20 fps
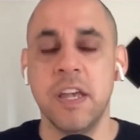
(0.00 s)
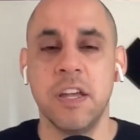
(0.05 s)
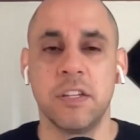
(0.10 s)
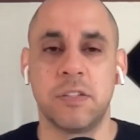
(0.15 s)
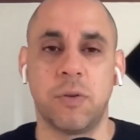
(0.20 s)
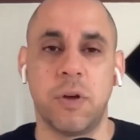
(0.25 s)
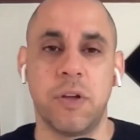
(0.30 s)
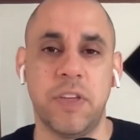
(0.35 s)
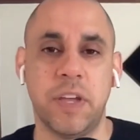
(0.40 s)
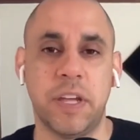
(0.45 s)

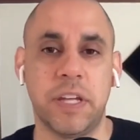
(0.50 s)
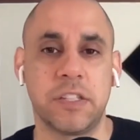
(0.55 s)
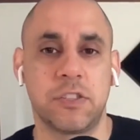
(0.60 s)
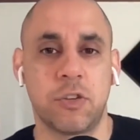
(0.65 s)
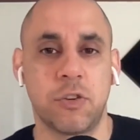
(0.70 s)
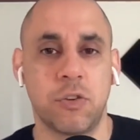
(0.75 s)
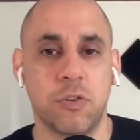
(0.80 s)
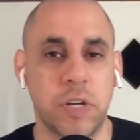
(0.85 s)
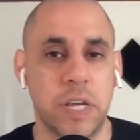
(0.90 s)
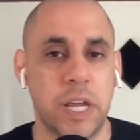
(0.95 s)
So I think it's
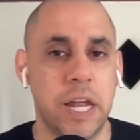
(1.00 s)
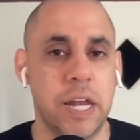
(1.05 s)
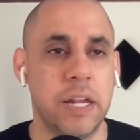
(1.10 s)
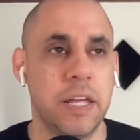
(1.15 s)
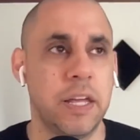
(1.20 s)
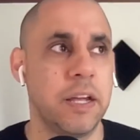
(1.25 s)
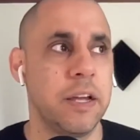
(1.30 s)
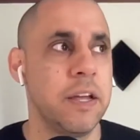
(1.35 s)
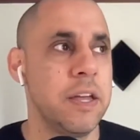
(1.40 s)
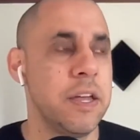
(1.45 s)

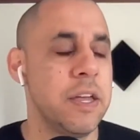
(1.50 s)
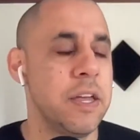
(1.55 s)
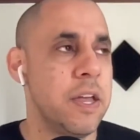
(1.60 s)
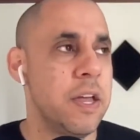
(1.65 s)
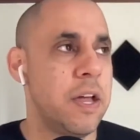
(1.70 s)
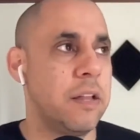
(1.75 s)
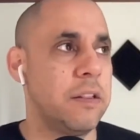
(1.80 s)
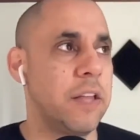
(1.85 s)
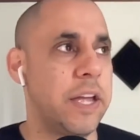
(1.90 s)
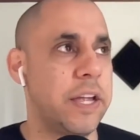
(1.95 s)
creating
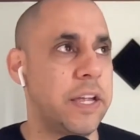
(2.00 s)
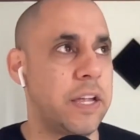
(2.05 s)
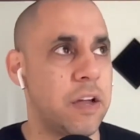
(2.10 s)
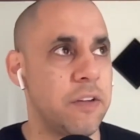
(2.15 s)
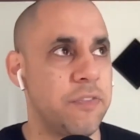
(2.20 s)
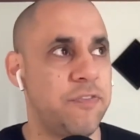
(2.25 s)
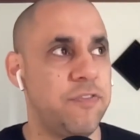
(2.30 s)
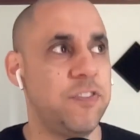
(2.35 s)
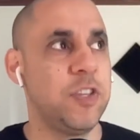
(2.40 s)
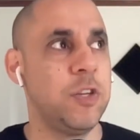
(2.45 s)
like a
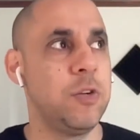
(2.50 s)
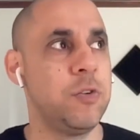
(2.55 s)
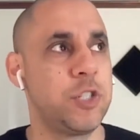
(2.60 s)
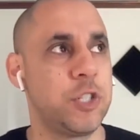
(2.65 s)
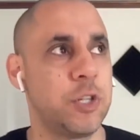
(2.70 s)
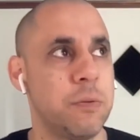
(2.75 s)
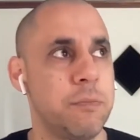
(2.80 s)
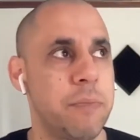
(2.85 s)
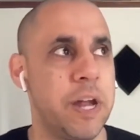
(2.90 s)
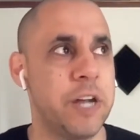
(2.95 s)

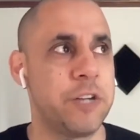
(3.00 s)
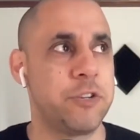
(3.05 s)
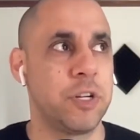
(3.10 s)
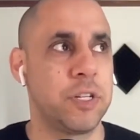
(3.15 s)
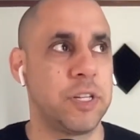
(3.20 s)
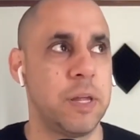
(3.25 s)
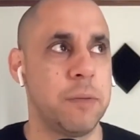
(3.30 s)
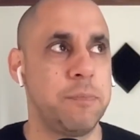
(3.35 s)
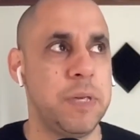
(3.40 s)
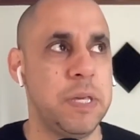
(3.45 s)
future
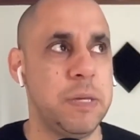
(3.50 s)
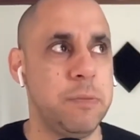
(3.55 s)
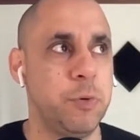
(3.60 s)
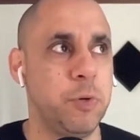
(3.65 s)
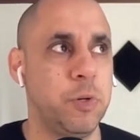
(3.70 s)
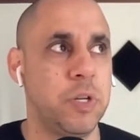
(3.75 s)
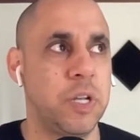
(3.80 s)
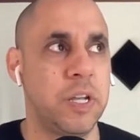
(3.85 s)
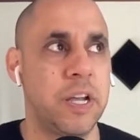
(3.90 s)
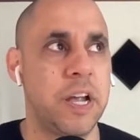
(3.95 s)
metric that
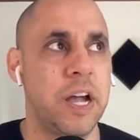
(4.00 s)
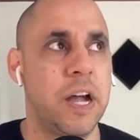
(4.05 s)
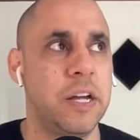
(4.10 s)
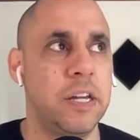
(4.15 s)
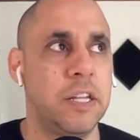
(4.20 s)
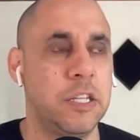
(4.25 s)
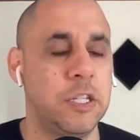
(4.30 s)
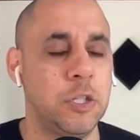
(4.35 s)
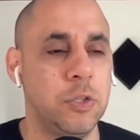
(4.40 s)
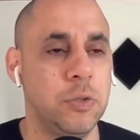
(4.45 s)
people can kind
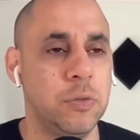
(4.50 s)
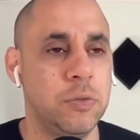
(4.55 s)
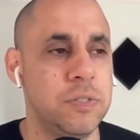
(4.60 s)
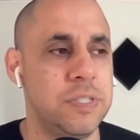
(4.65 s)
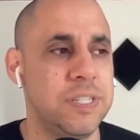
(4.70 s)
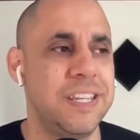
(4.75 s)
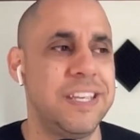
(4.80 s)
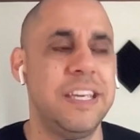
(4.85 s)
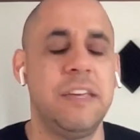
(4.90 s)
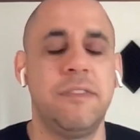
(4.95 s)
of
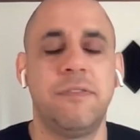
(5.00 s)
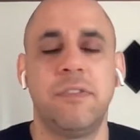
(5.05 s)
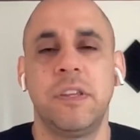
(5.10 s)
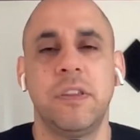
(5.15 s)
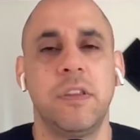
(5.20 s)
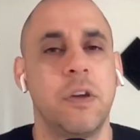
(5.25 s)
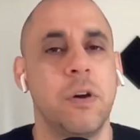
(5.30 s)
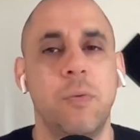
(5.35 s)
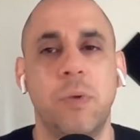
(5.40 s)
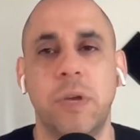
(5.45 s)
use,
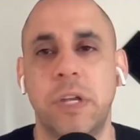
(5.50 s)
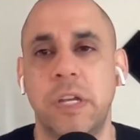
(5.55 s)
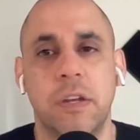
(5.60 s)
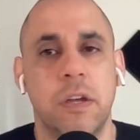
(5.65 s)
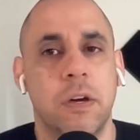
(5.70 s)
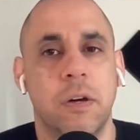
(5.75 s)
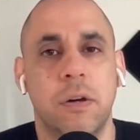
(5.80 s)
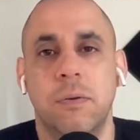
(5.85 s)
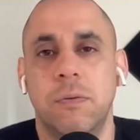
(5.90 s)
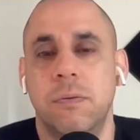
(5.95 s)
even though
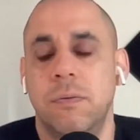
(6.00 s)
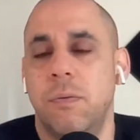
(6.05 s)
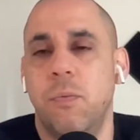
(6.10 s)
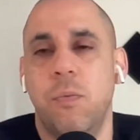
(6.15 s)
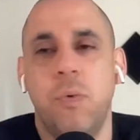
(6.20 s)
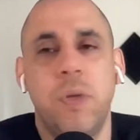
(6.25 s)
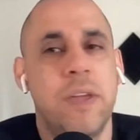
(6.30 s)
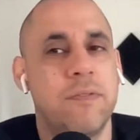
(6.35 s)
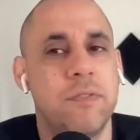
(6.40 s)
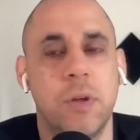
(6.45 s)

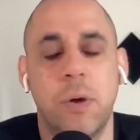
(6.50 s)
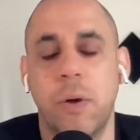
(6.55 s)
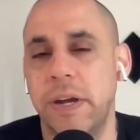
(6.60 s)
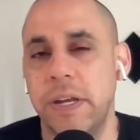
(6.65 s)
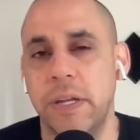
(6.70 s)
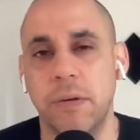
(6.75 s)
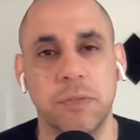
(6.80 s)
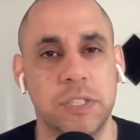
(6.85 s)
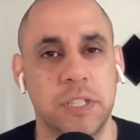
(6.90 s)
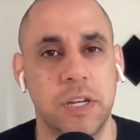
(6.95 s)
we have no
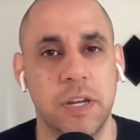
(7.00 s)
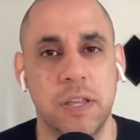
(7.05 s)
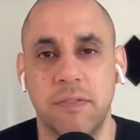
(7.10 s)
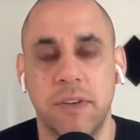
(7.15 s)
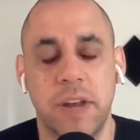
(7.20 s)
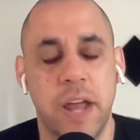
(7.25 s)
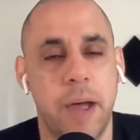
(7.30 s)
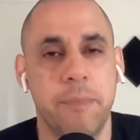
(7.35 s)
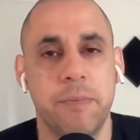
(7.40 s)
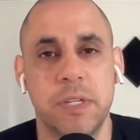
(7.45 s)
idea what's going to
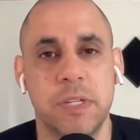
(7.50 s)
even happen